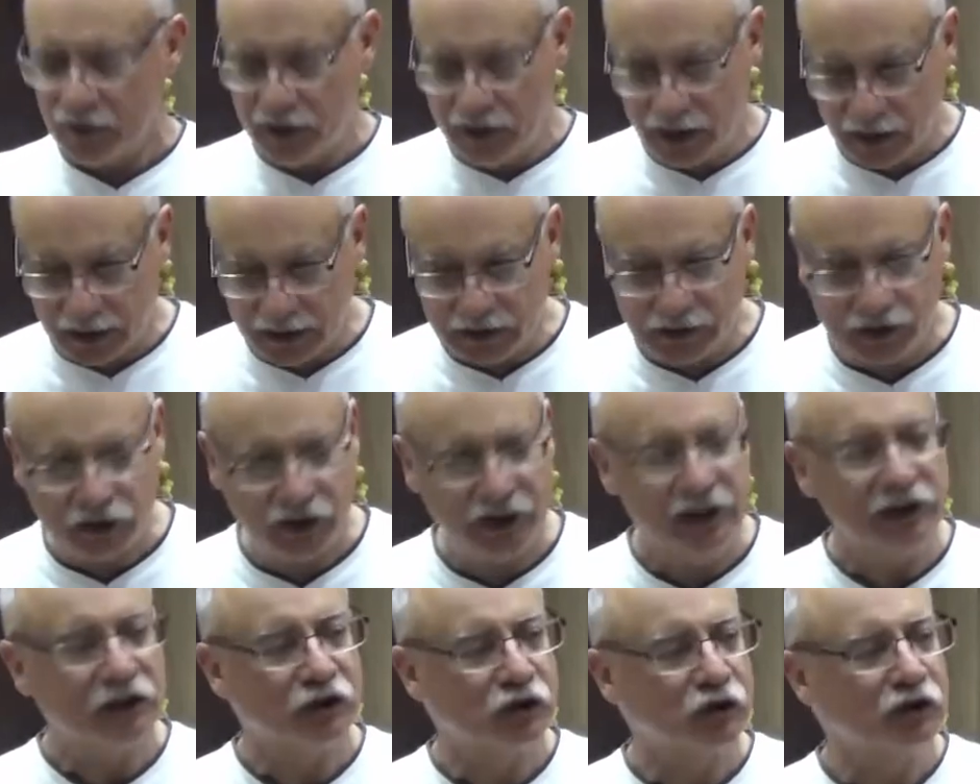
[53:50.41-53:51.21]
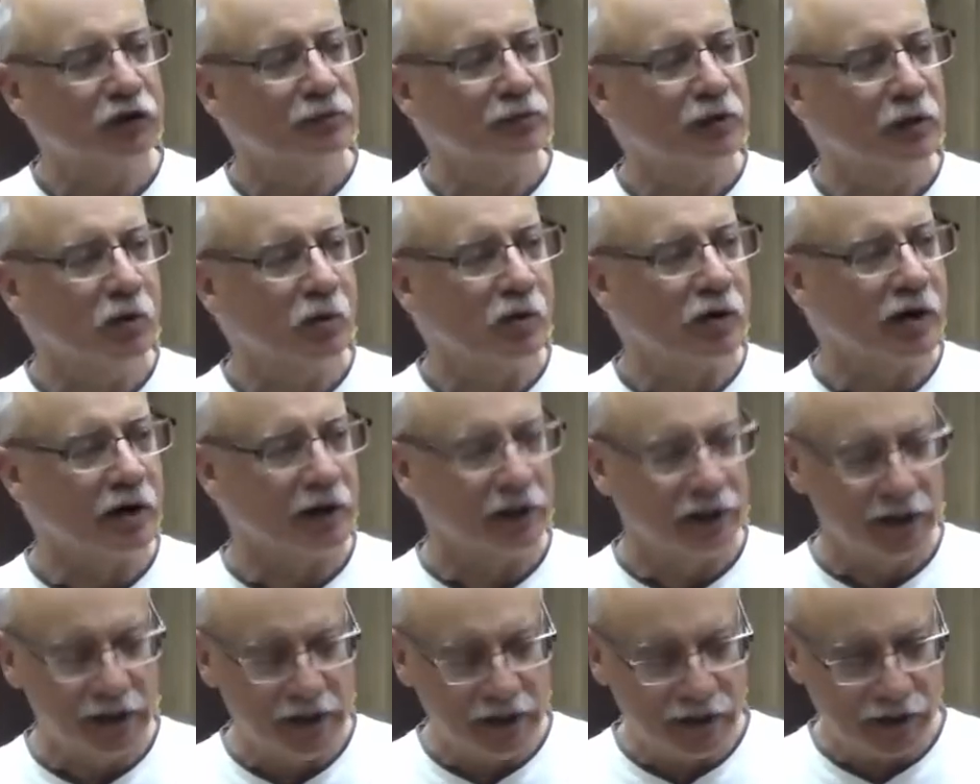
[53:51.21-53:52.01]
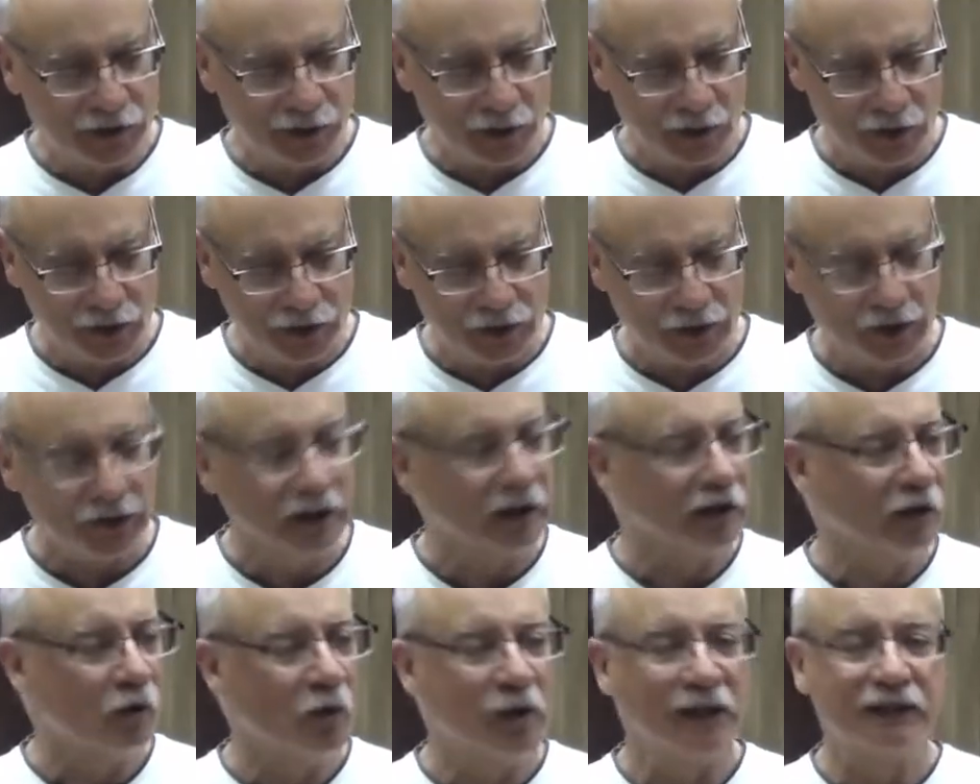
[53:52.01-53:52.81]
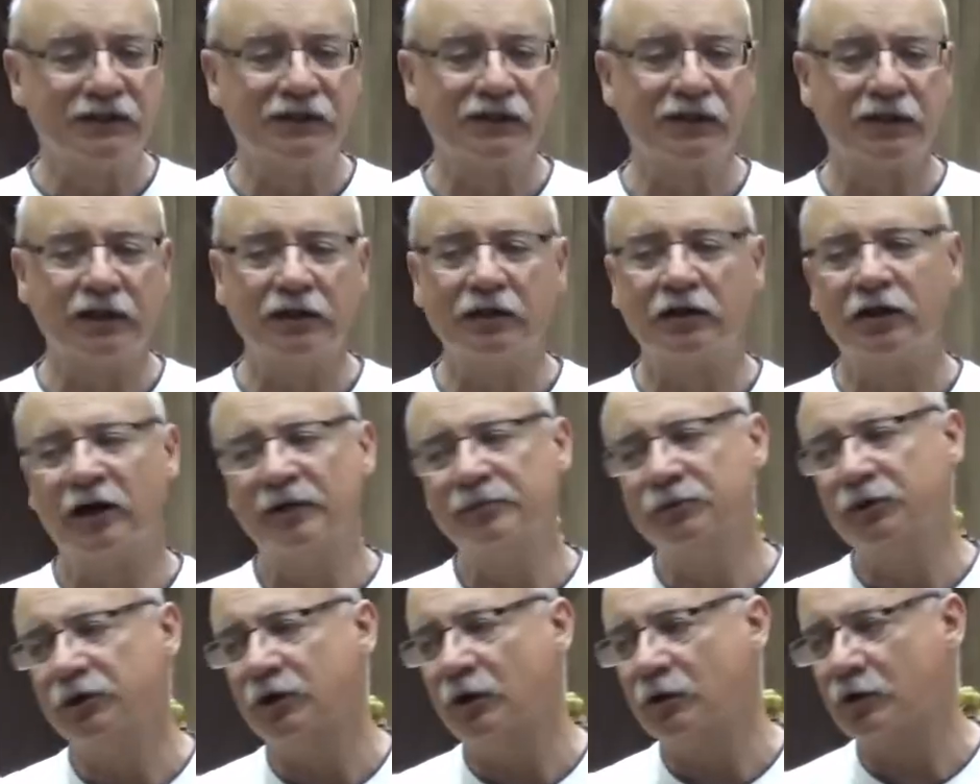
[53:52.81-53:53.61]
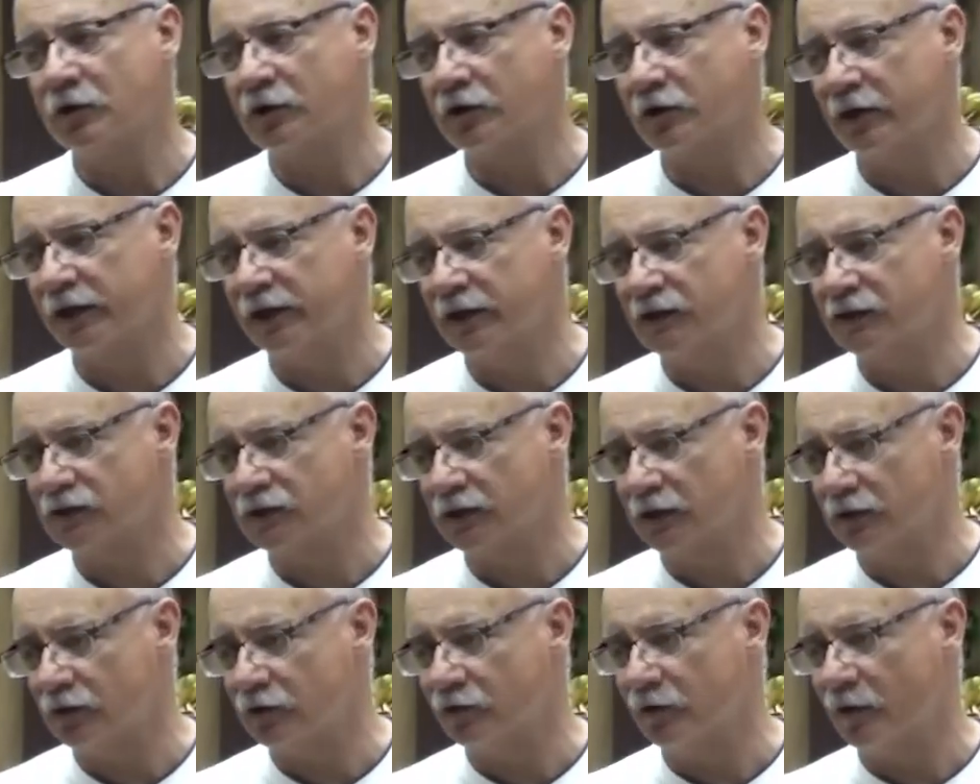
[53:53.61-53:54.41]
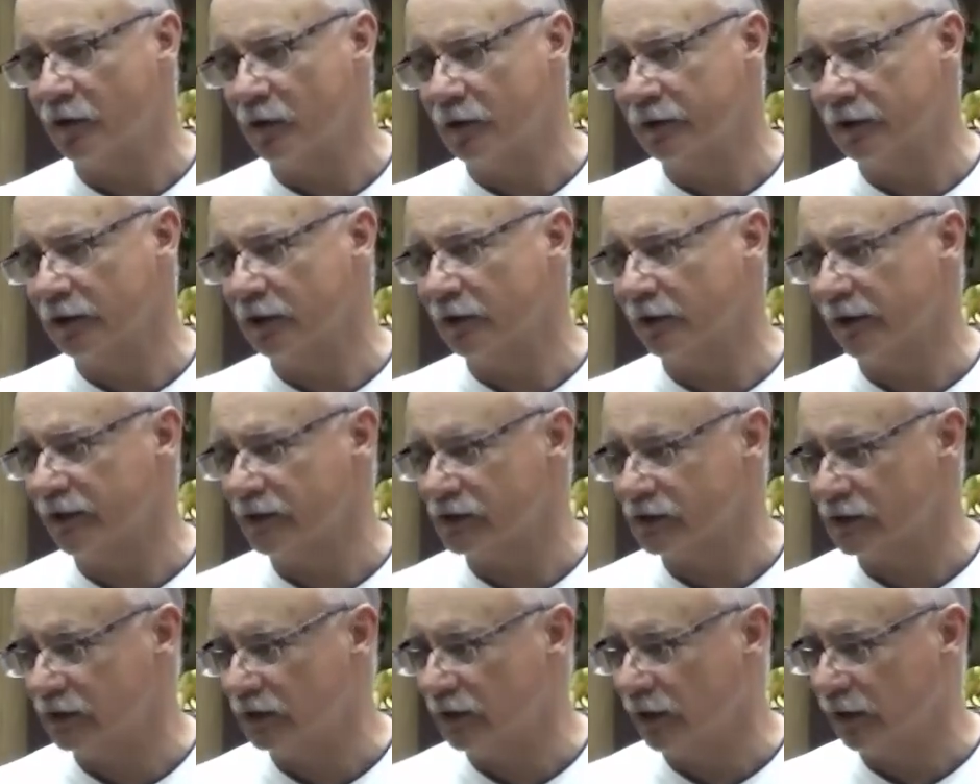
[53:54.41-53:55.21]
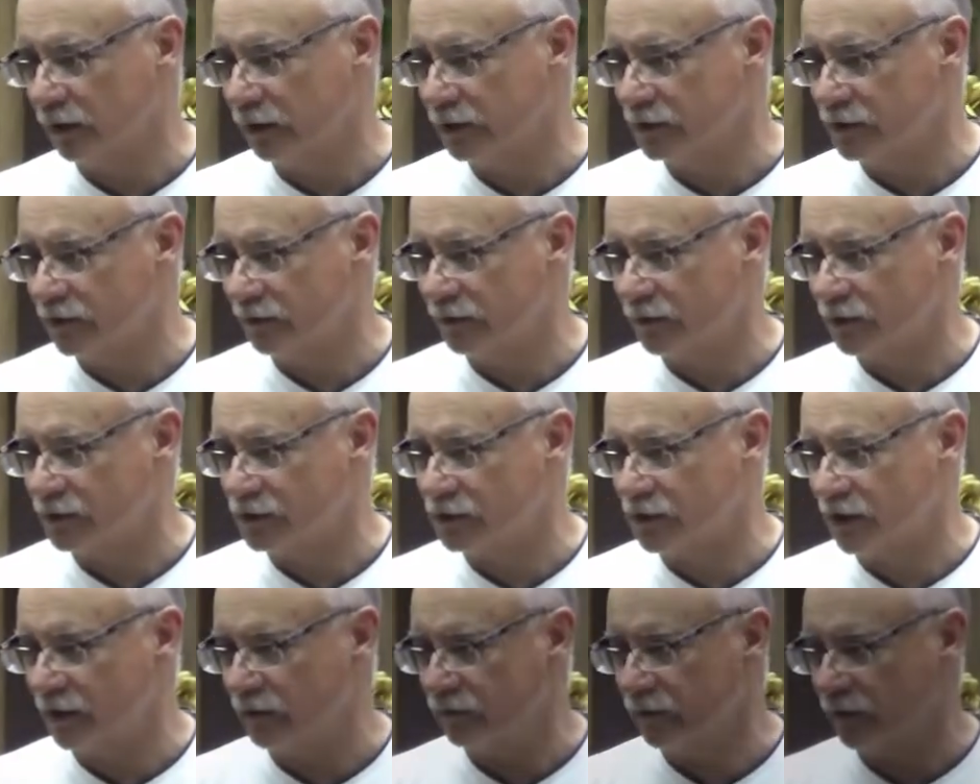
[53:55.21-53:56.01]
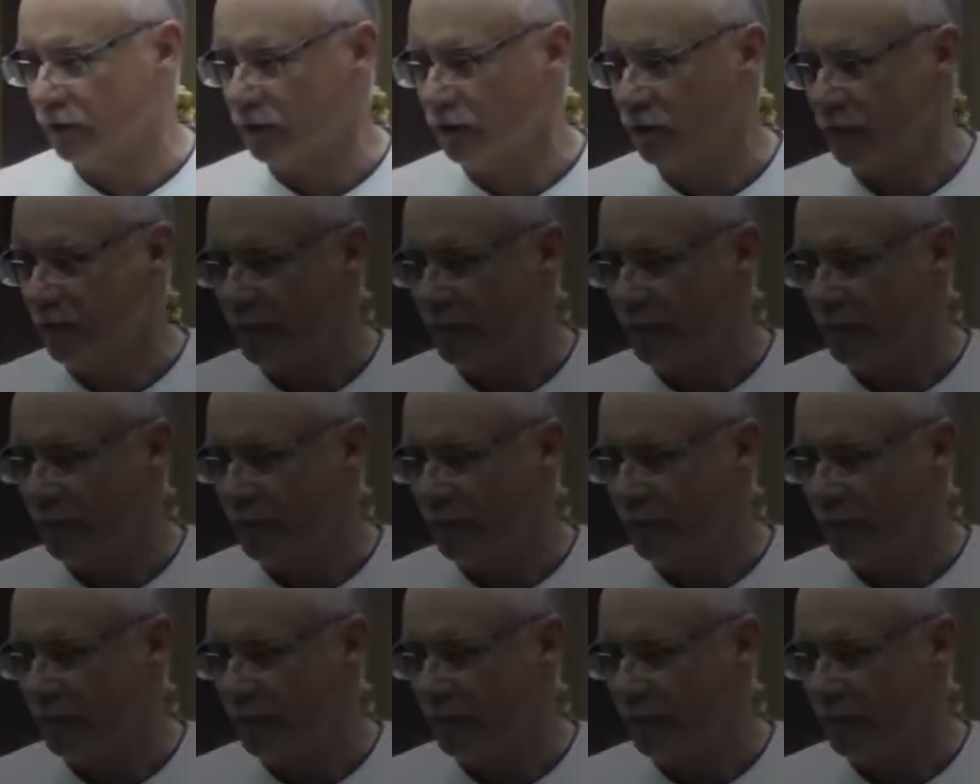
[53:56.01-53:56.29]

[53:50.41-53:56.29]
He can teach them the Word so that the little ones can come to know Christ and grow in the grace and knowledge of their Savior.